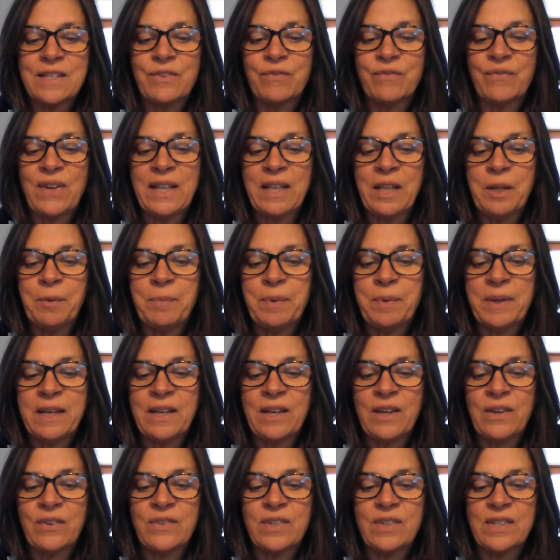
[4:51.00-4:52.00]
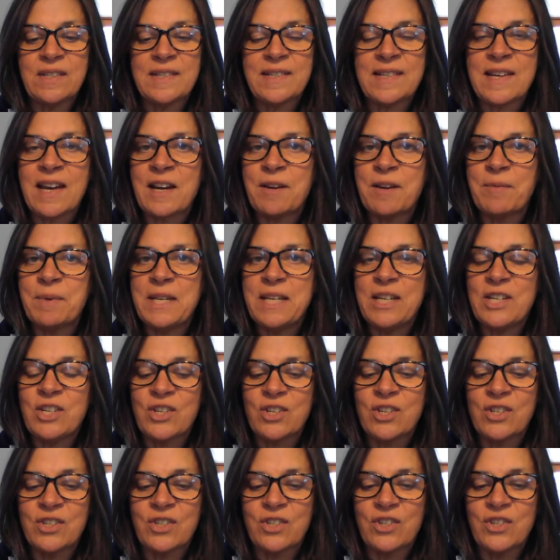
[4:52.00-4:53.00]
Developing the
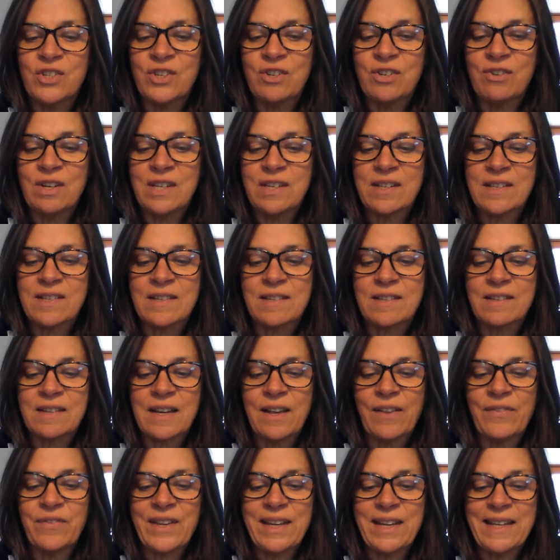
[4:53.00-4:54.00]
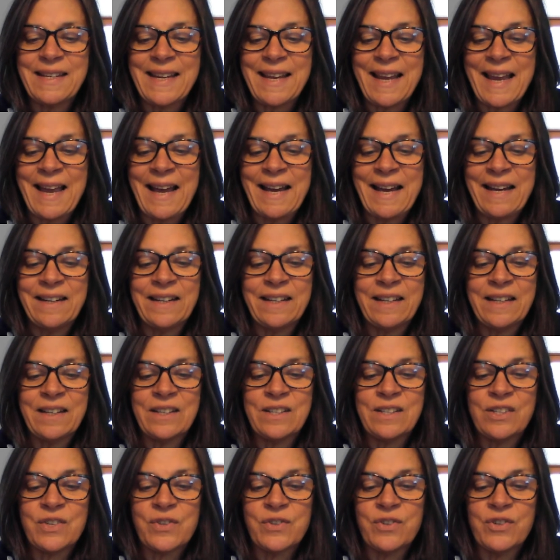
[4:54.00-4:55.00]
determination to do it and then carrying
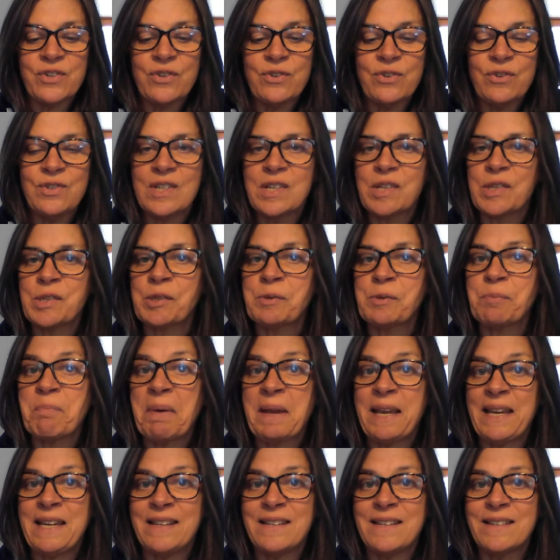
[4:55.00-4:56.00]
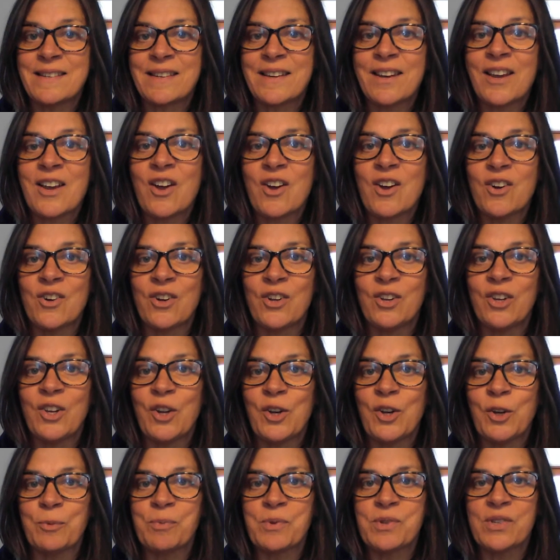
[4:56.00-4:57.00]
it through despite all
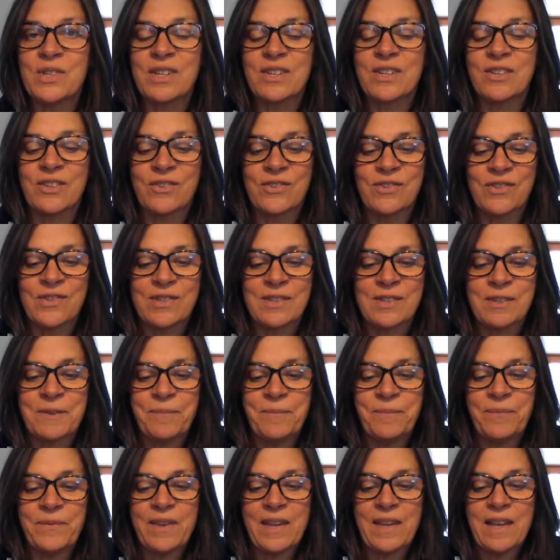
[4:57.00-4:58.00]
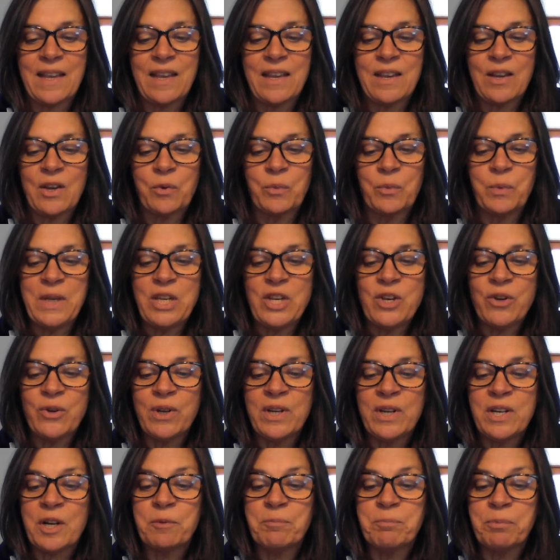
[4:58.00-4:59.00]
obstacles. We know
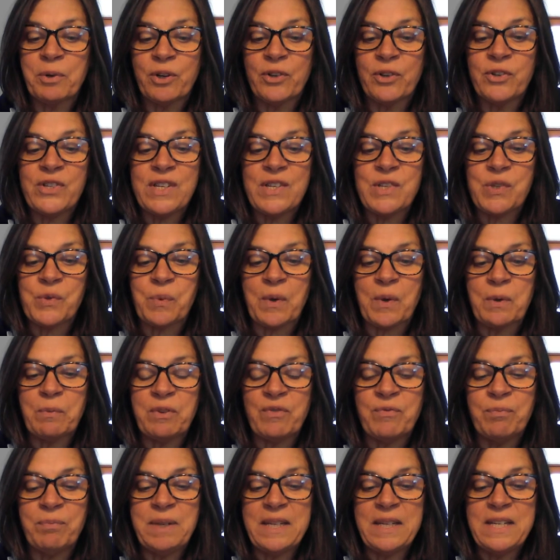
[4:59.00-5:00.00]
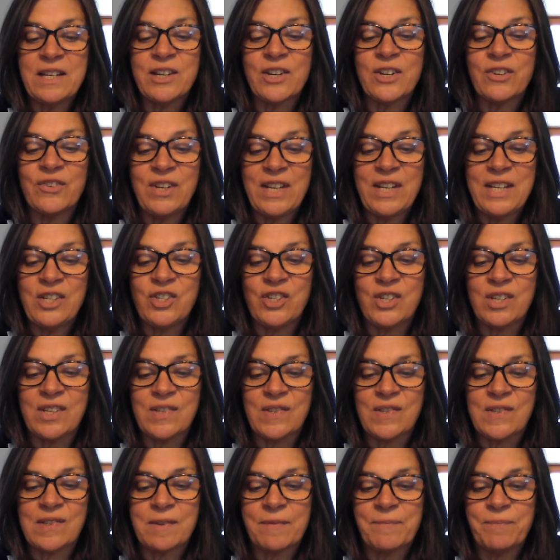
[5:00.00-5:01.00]
in our bodies when we've been
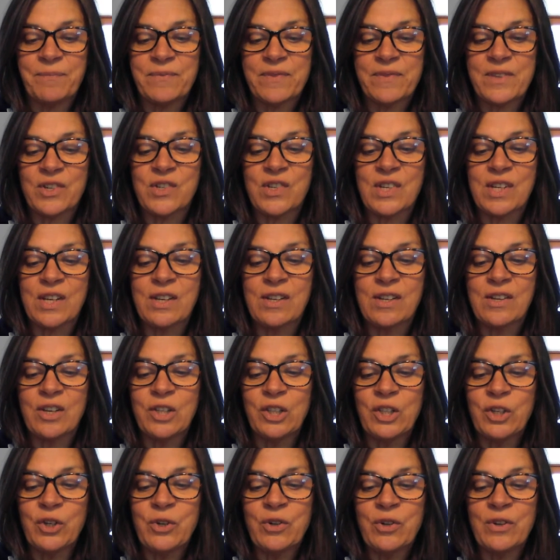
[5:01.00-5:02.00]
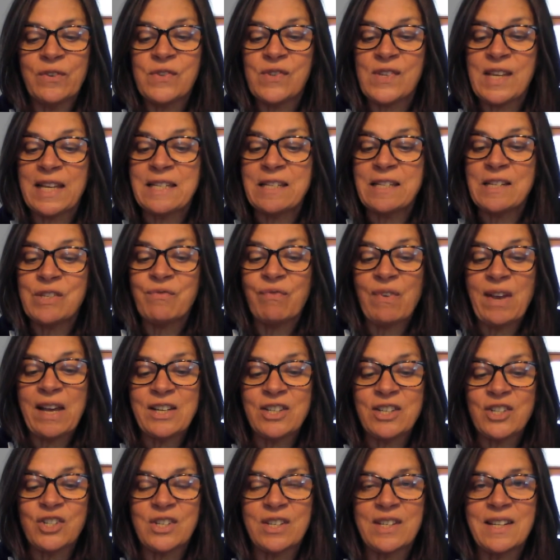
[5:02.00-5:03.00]
courageous, there's a glow of
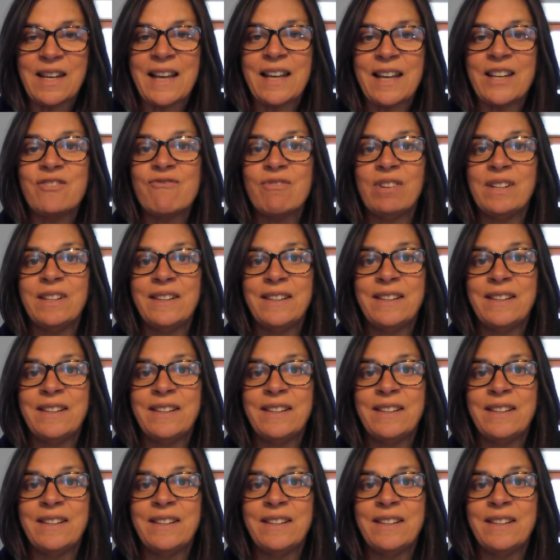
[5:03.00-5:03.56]
satisfaction and